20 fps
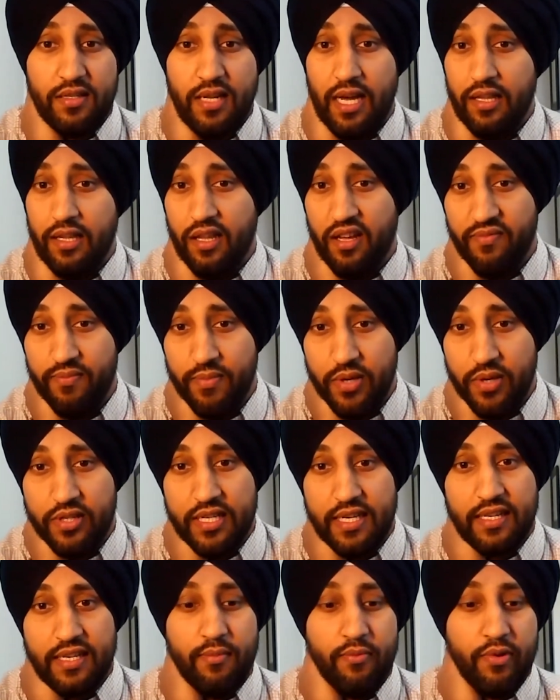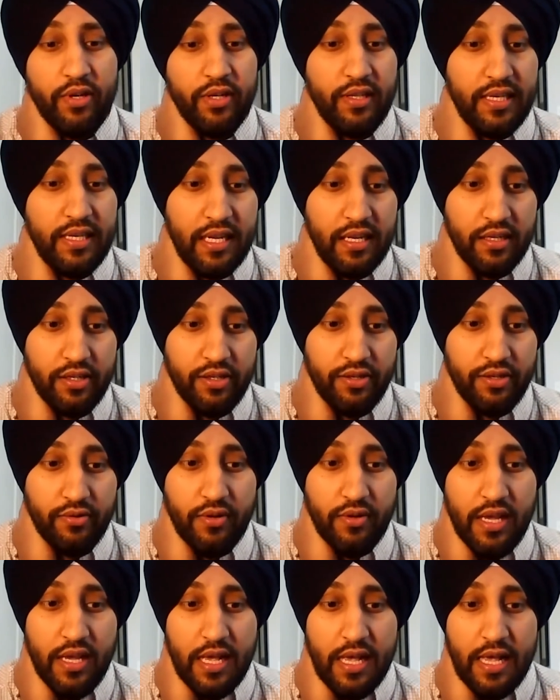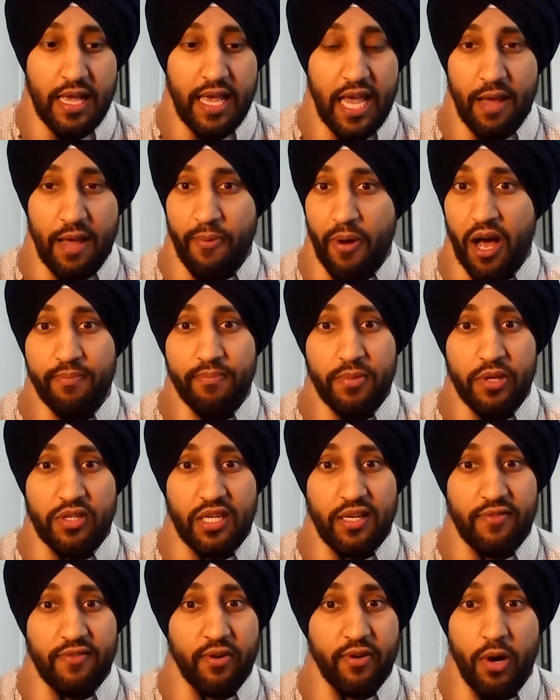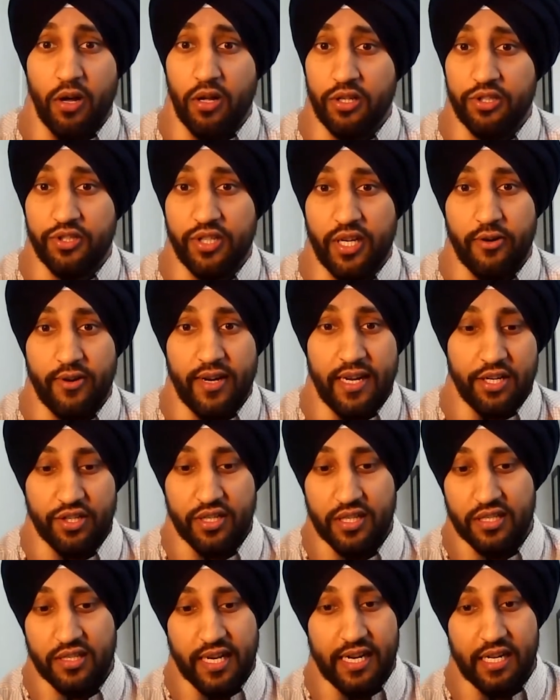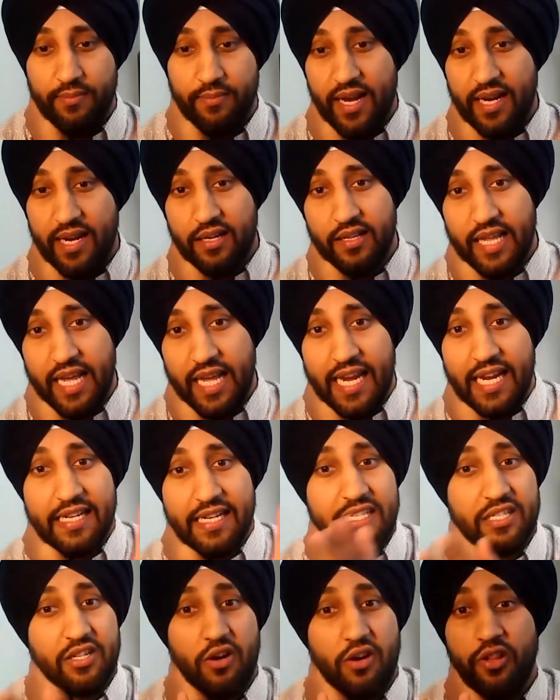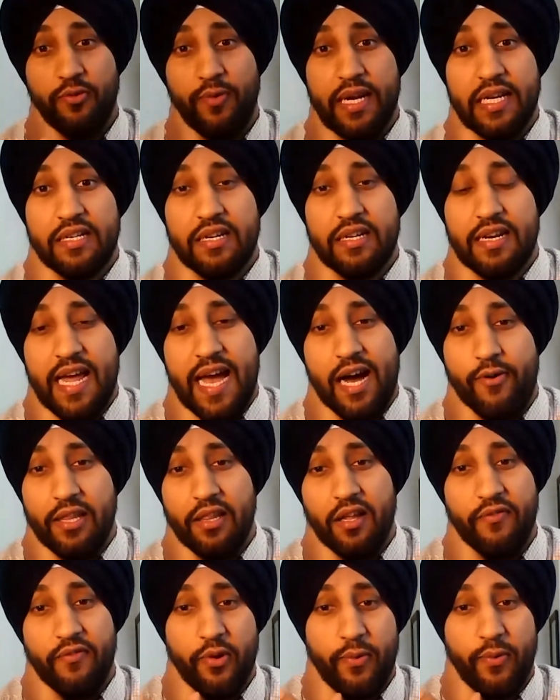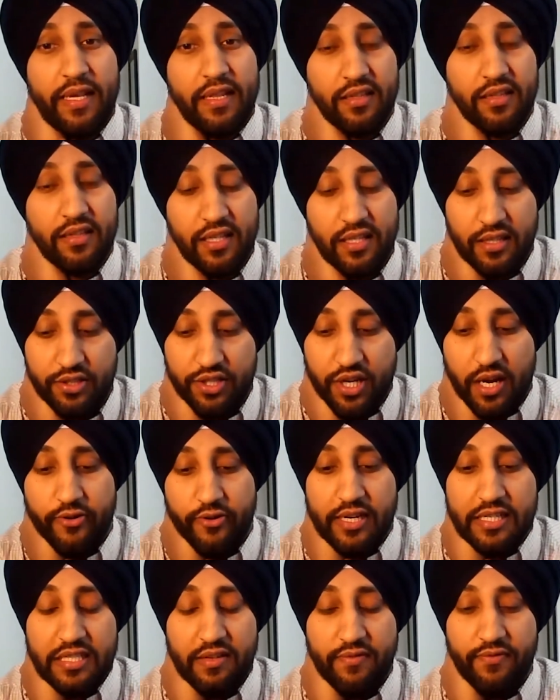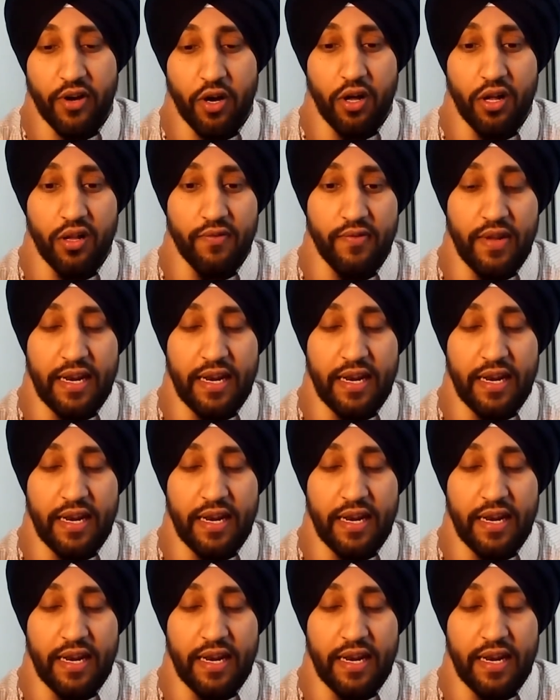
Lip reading: I love music. I'm really into hip hop music from all generations, dating back to the 80s all the way to now. I love the way that the genre has evolved.